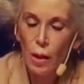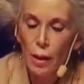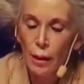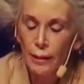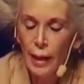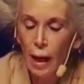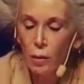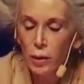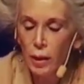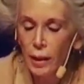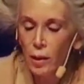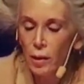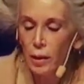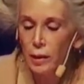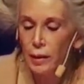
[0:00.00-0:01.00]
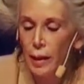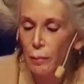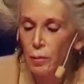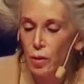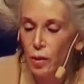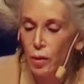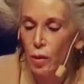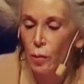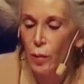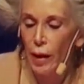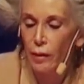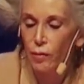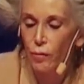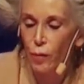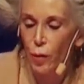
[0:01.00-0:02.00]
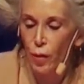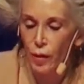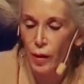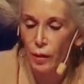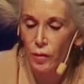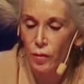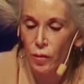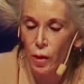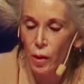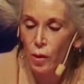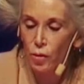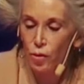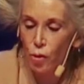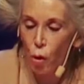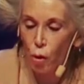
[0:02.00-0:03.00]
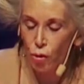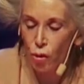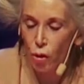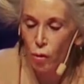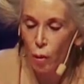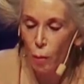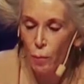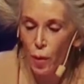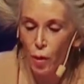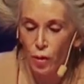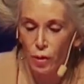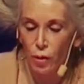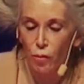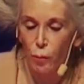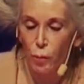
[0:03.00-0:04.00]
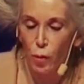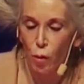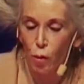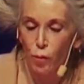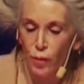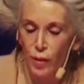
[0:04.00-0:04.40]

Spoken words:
Now, legal attempts to correct for this social burden of proof,